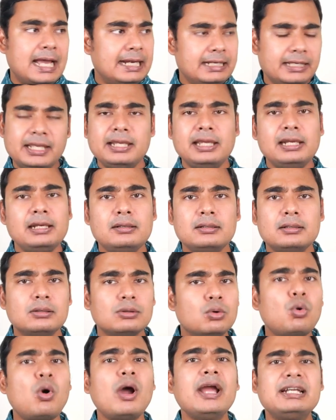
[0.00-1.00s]
and
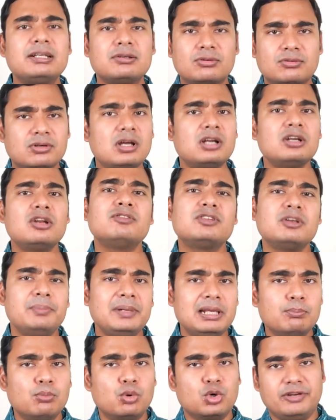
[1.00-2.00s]
again, quite
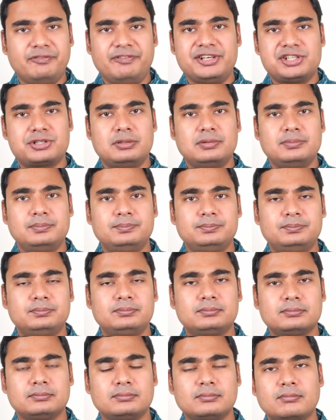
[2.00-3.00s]
run-of-the-mill motivation.
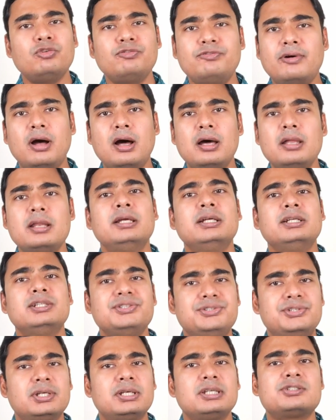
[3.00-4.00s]
So far,
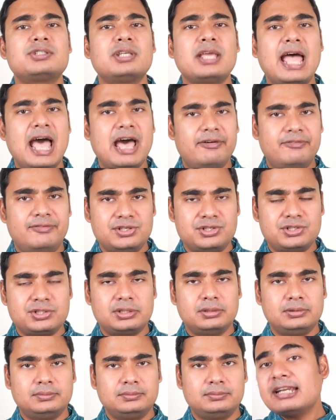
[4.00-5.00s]
just
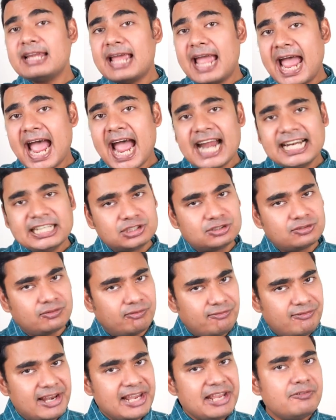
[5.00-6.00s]
average. What adds
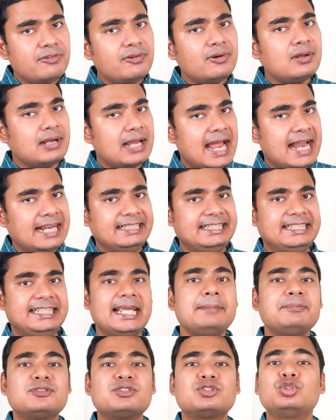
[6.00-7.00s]
flavor and
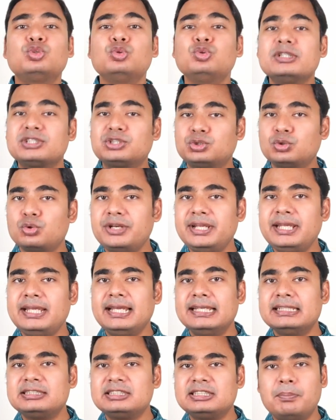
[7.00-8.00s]
depth to the
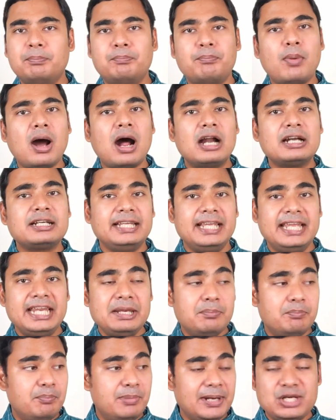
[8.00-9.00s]
story is the part
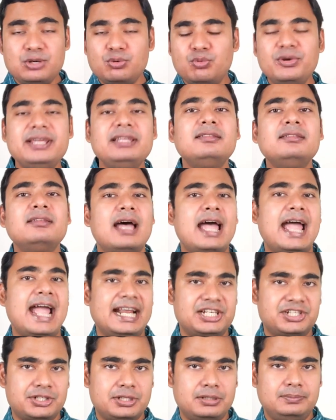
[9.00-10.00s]
in between the
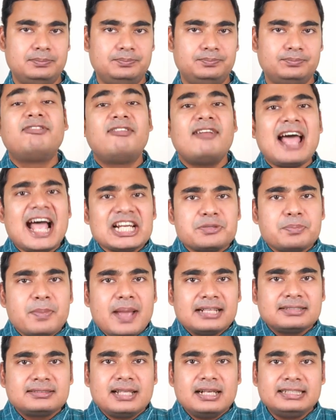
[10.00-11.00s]
action. The
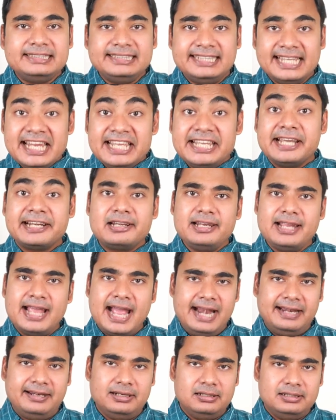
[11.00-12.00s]
flashbacks are delicately
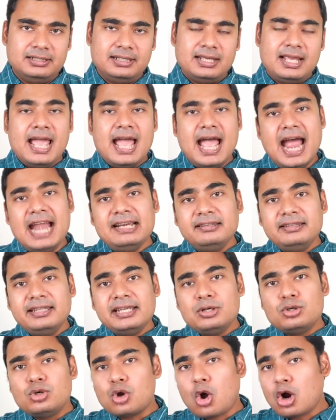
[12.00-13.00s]
handled, and
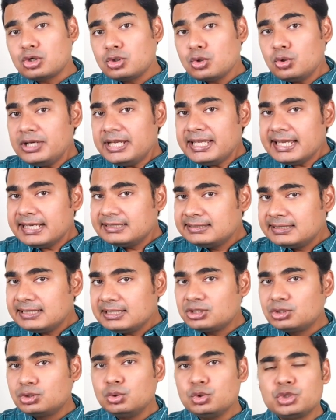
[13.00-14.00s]
they not only
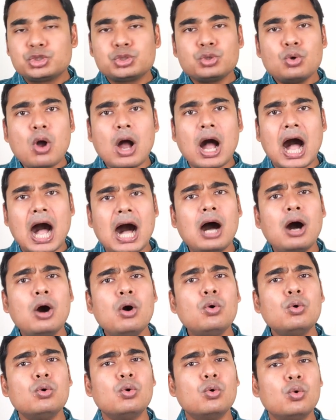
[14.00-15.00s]
exist to show
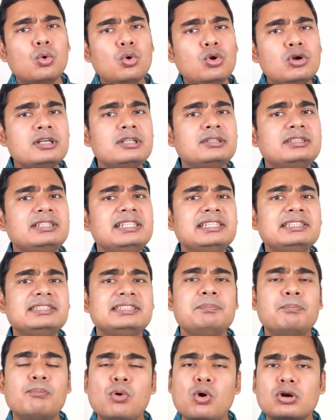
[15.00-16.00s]
how old
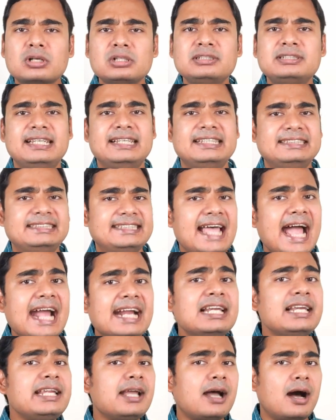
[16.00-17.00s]
these immortals
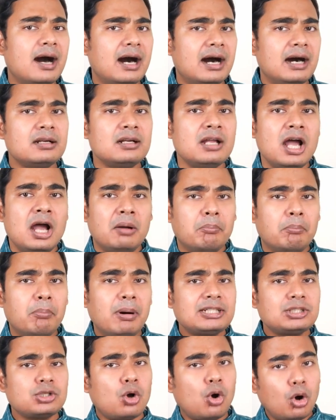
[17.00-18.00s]
exactly are,
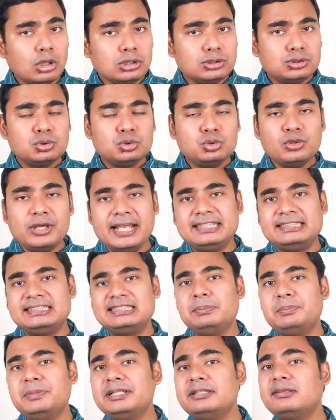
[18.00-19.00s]
but also to
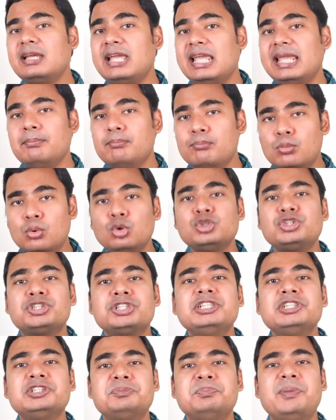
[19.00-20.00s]
exhibit the
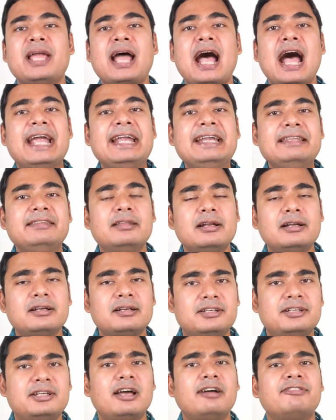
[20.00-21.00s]
emotions behind
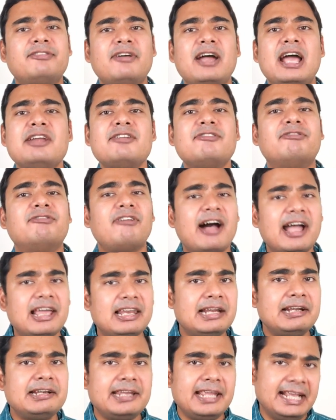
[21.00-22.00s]
their tough and
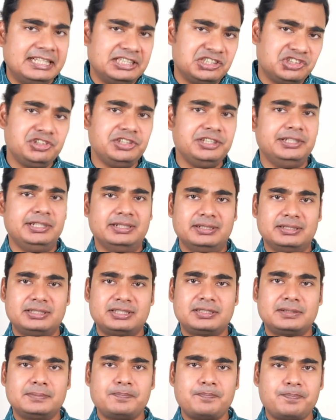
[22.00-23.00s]
violent
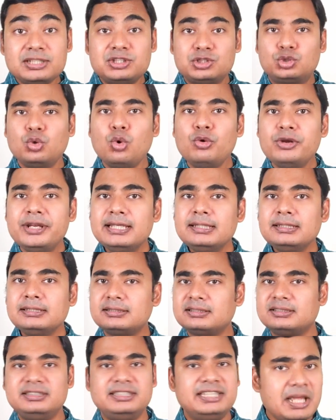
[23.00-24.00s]
exteriors. Their
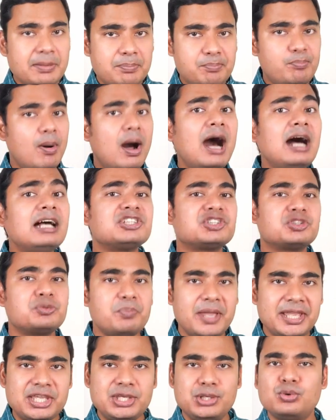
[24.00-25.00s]
stories, their past
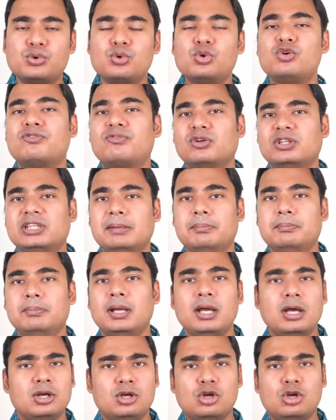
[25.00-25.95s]
make you root for them,